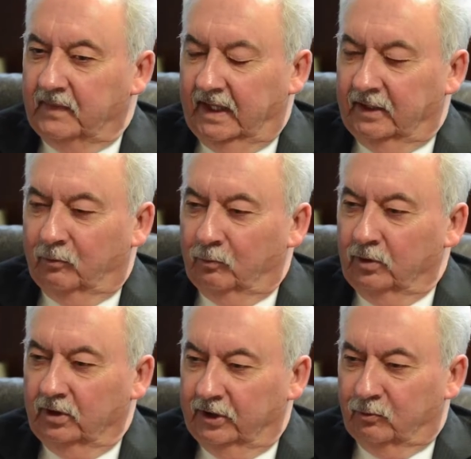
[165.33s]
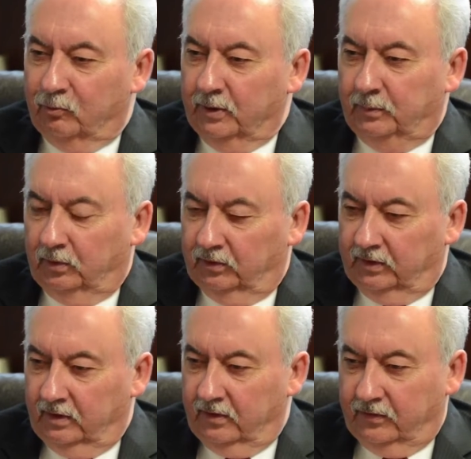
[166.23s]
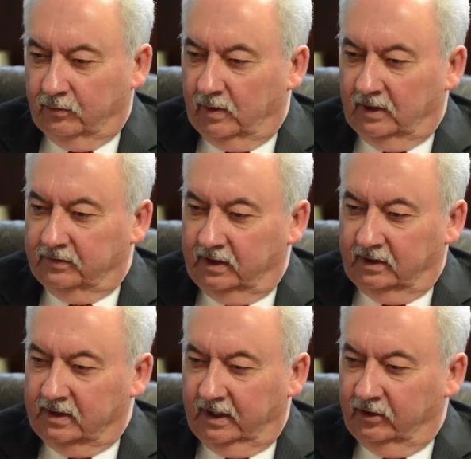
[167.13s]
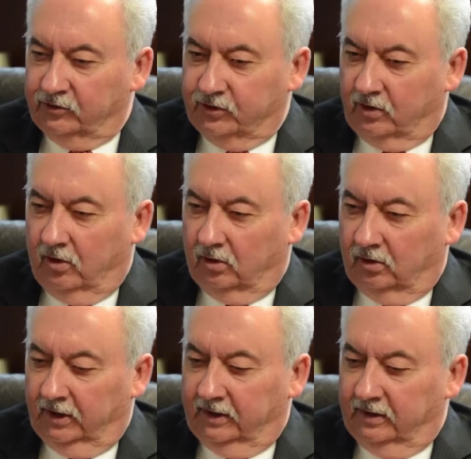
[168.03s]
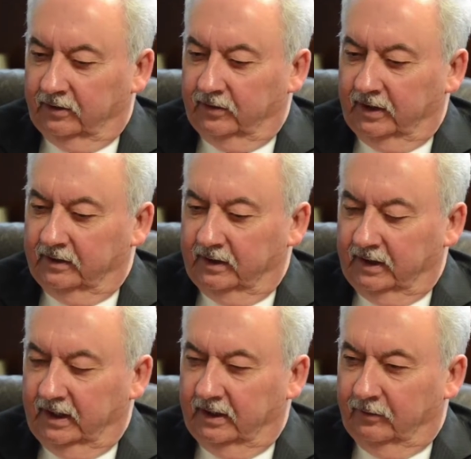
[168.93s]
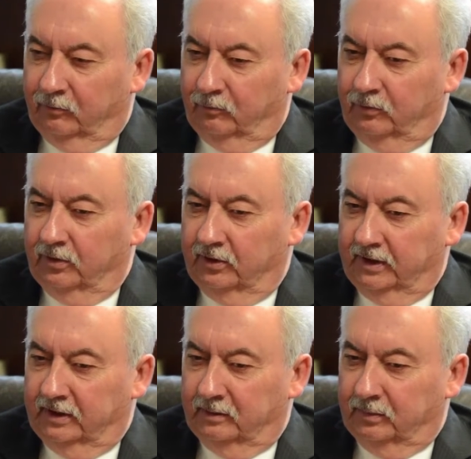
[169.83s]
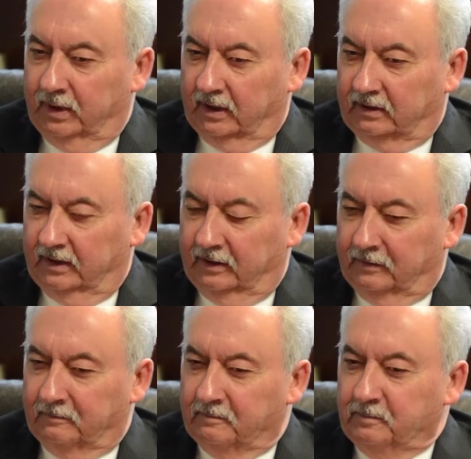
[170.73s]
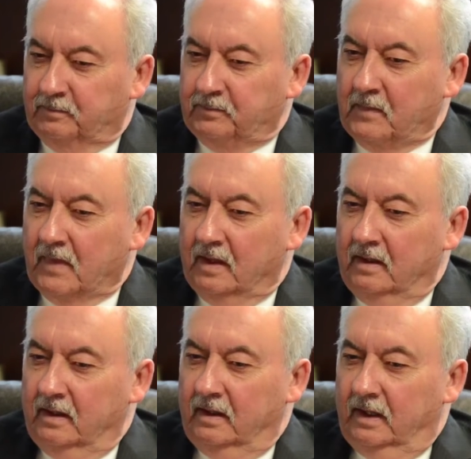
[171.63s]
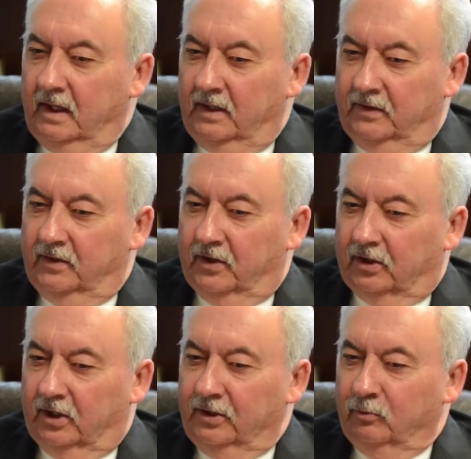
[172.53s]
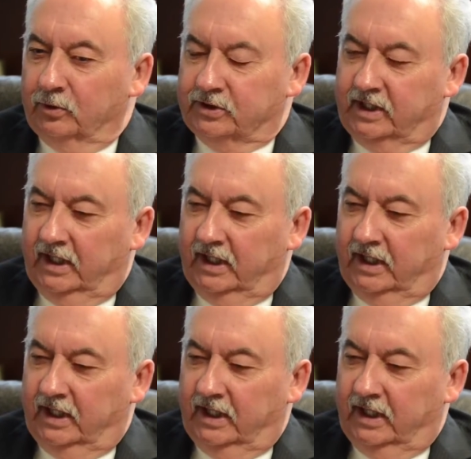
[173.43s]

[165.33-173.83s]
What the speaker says: that really rippled throughout the entire Chicagoland area and had a really impact on it. And then the Glinowitz